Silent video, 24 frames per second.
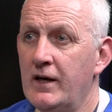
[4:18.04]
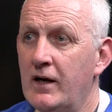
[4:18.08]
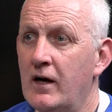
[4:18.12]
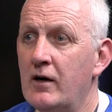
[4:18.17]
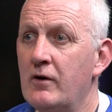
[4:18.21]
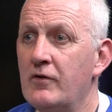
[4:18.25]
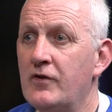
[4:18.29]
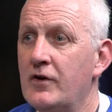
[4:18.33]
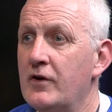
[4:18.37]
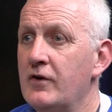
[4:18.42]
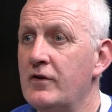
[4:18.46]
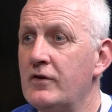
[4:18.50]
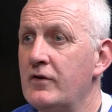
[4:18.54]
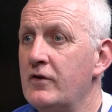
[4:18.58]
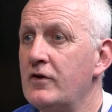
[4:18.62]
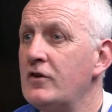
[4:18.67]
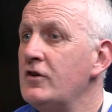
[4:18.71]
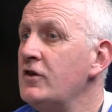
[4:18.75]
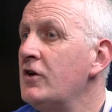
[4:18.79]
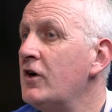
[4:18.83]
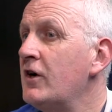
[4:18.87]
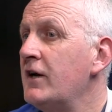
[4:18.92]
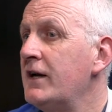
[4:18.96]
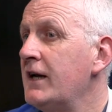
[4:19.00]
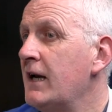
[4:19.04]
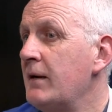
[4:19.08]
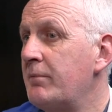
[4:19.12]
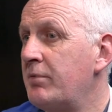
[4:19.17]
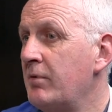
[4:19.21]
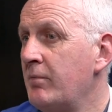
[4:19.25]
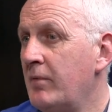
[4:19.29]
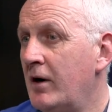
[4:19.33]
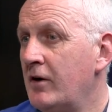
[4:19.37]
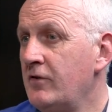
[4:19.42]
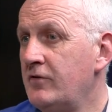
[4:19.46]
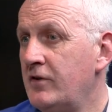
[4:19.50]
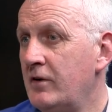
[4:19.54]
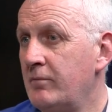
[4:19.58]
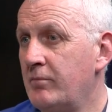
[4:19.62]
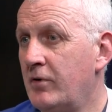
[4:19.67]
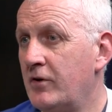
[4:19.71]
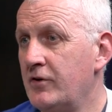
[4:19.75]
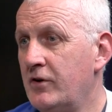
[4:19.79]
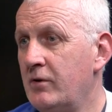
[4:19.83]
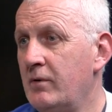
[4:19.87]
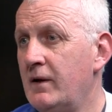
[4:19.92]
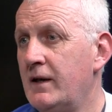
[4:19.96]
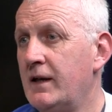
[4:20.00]
know that you're not going to get promoted by
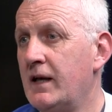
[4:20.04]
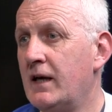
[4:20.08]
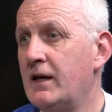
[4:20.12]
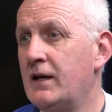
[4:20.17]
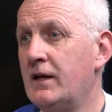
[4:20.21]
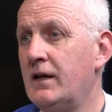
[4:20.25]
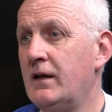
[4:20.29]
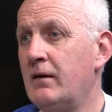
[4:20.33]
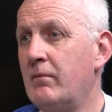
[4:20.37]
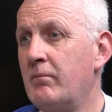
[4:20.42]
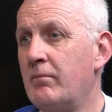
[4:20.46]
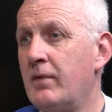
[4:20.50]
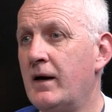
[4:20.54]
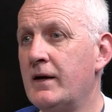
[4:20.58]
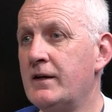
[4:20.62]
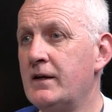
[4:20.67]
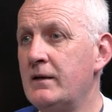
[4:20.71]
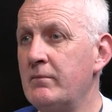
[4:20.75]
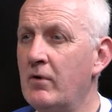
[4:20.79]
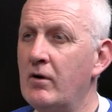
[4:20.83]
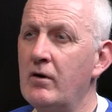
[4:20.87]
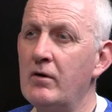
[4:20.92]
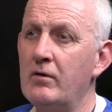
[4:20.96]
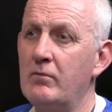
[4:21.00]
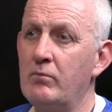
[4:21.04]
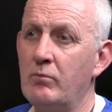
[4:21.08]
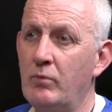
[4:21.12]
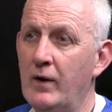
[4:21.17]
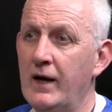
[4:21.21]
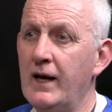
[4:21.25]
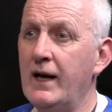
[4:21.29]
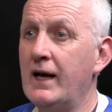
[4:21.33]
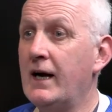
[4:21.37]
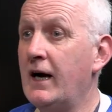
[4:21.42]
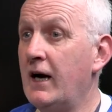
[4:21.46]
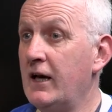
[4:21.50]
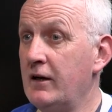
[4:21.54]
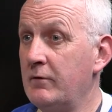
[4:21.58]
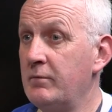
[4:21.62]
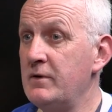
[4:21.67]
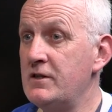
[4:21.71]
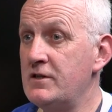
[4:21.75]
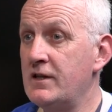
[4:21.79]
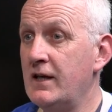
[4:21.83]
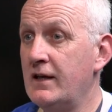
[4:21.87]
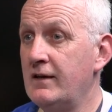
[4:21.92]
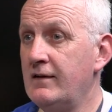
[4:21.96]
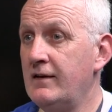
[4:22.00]
doing that and sitting back. You might win games,
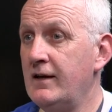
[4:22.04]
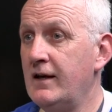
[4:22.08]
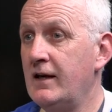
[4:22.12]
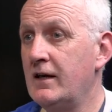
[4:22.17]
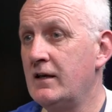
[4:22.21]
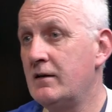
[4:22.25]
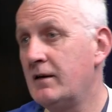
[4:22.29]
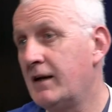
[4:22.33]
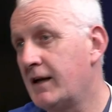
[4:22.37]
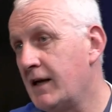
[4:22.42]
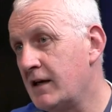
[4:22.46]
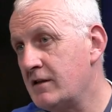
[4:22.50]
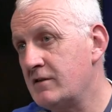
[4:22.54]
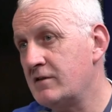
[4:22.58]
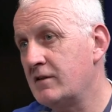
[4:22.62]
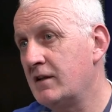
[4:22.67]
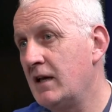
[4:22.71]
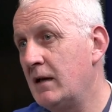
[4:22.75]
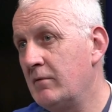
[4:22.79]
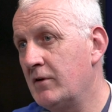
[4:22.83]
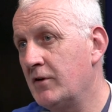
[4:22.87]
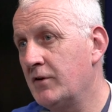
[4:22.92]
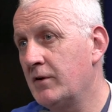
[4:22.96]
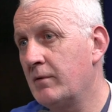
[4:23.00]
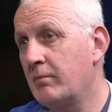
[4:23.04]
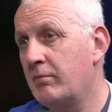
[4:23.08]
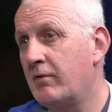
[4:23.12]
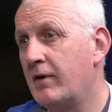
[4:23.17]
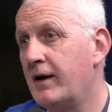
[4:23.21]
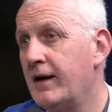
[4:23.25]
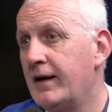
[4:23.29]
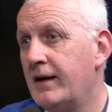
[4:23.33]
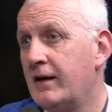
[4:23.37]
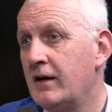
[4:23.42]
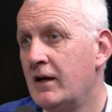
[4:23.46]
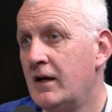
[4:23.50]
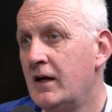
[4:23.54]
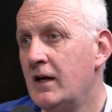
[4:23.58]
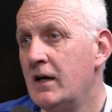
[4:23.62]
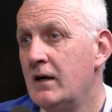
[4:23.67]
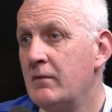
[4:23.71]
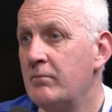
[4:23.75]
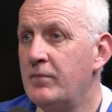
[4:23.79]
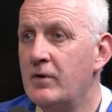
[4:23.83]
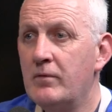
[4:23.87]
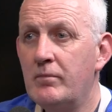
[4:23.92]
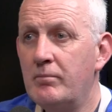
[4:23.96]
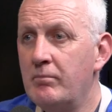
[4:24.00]
which they did, and catch teams on the break,
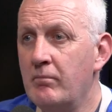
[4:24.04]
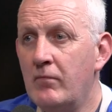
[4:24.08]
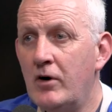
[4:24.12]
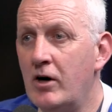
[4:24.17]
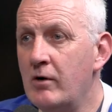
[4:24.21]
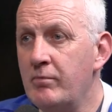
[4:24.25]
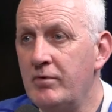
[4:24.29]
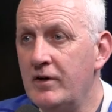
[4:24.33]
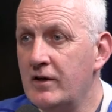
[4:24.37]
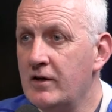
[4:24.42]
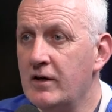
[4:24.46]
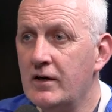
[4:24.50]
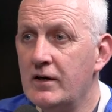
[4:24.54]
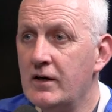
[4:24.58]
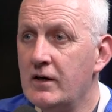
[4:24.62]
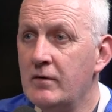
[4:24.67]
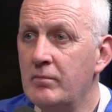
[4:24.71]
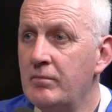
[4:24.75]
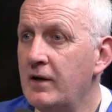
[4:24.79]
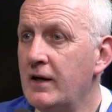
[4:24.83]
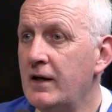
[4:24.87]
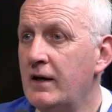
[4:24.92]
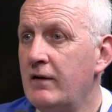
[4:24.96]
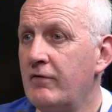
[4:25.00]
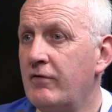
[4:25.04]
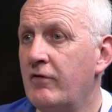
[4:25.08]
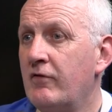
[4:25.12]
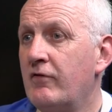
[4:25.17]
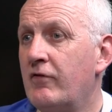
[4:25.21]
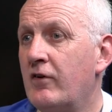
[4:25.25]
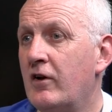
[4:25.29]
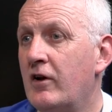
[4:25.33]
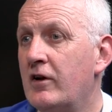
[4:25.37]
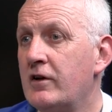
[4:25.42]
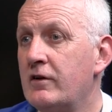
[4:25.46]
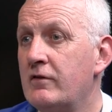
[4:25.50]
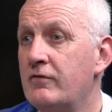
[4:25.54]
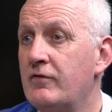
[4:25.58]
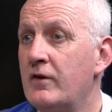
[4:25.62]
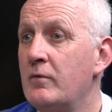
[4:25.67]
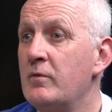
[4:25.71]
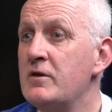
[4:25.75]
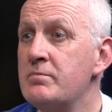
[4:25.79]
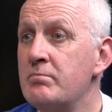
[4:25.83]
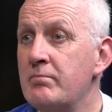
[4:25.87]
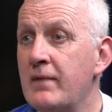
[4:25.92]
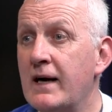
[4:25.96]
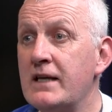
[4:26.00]
but Mowbray's got a completely different philosophy,
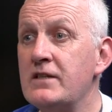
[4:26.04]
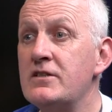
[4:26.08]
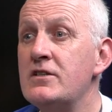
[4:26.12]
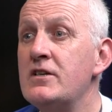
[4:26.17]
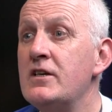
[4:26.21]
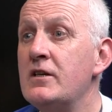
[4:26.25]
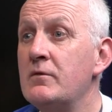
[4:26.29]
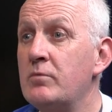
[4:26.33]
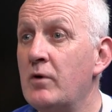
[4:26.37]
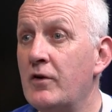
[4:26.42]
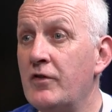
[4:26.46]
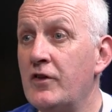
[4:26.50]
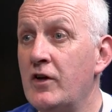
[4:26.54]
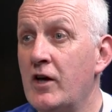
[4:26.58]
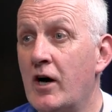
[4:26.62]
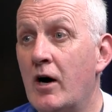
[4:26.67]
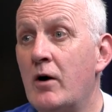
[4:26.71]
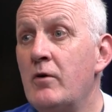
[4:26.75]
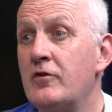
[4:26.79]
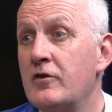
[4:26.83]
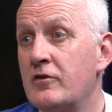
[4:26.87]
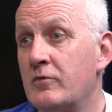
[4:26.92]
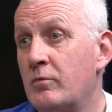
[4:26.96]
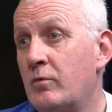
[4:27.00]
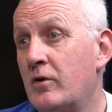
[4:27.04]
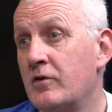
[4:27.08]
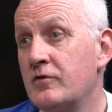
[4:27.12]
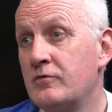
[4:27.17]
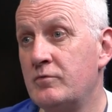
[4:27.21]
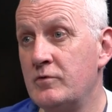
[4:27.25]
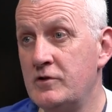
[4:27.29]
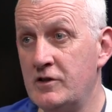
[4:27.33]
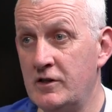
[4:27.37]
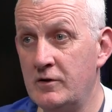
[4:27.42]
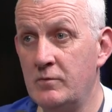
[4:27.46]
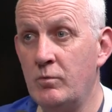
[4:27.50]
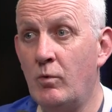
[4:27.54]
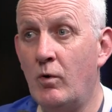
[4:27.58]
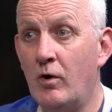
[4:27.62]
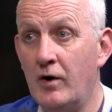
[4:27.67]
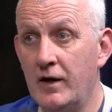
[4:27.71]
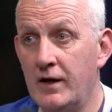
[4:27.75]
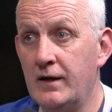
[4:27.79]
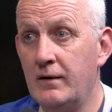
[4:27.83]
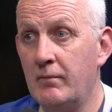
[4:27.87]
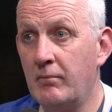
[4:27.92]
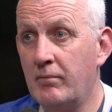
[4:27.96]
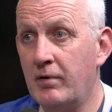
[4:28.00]
which matches what the owners want, which is why
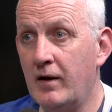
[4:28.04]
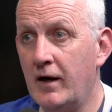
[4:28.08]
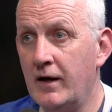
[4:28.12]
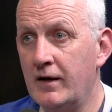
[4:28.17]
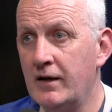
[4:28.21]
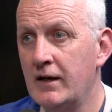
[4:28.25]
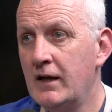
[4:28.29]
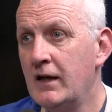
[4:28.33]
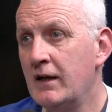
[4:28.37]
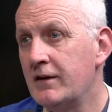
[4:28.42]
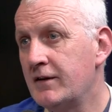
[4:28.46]
he's in place.